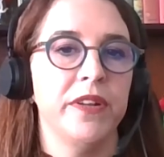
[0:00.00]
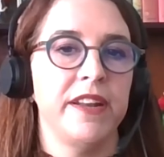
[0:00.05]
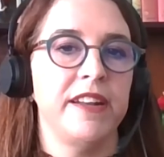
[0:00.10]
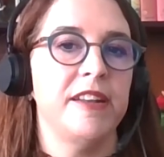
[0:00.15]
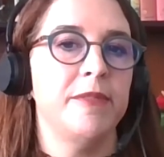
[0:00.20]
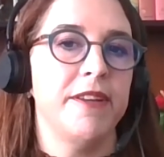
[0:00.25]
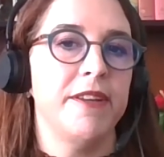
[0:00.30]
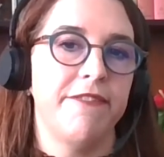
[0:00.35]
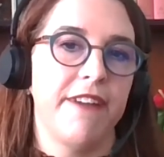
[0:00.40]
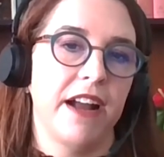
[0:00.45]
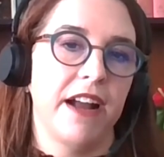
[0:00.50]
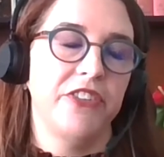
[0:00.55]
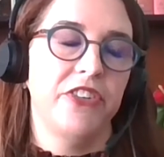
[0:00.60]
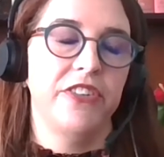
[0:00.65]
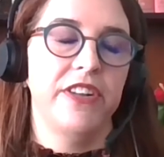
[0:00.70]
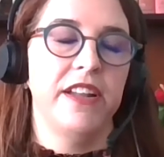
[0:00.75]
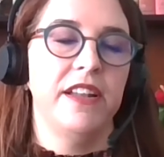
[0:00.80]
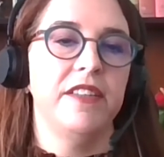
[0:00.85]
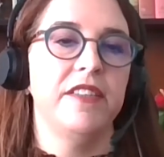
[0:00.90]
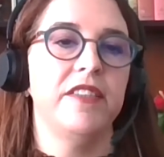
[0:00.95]
need to be
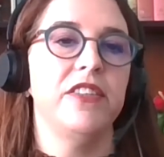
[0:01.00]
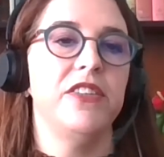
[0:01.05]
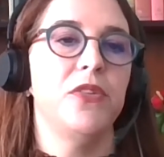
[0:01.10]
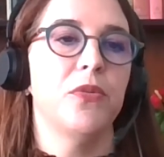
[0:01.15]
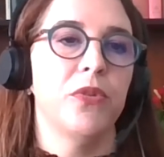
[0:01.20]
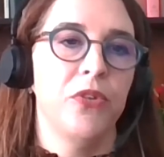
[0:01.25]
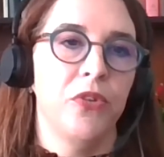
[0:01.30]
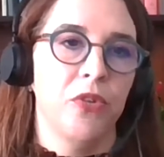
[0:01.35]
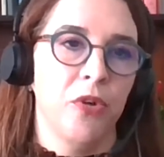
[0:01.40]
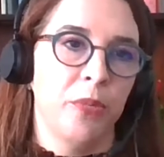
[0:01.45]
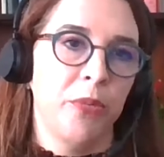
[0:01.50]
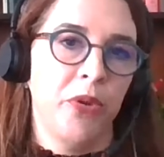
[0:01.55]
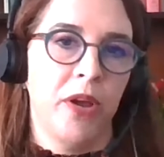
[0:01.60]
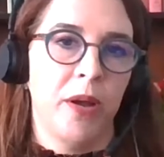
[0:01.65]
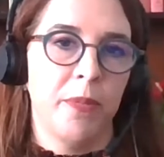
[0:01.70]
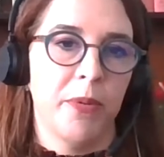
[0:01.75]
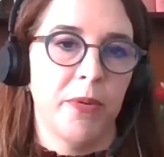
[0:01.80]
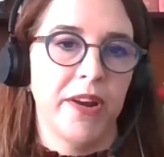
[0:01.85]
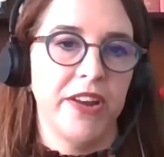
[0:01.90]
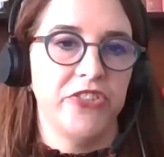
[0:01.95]
factored into your normal
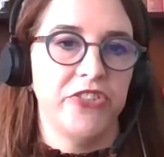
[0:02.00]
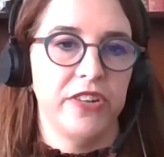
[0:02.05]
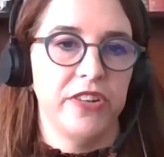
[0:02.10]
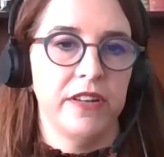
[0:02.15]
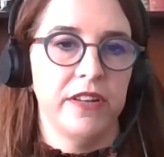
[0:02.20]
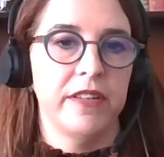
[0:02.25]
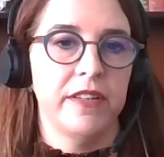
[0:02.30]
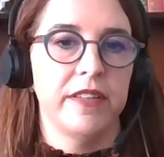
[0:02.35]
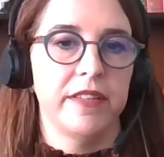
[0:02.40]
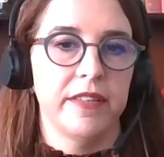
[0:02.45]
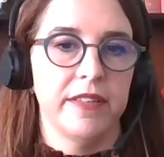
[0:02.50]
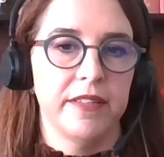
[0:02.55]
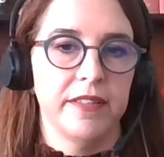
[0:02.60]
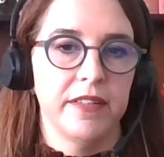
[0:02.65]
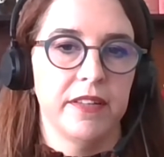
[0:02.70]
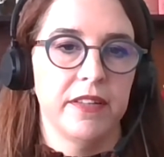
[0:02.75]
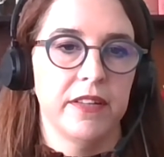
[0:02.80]
operations.